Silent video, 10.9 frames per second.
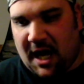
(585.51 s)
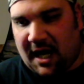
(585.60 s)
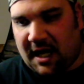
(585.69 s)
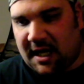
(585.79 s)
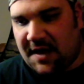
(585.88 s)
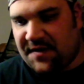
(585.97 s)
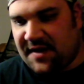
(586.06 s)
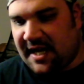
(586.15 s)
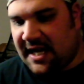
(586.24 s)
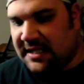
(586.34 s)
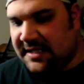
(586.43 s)

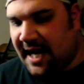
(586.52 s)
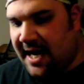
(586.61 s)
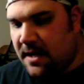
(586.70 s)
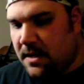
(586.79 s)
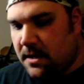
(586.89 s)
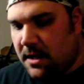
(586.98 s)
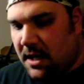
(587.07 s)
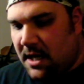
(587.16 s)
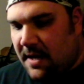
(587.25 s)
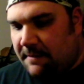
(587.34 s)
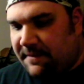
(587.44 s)
the entire
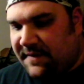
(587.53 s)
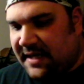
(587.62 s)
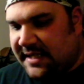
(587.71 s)
the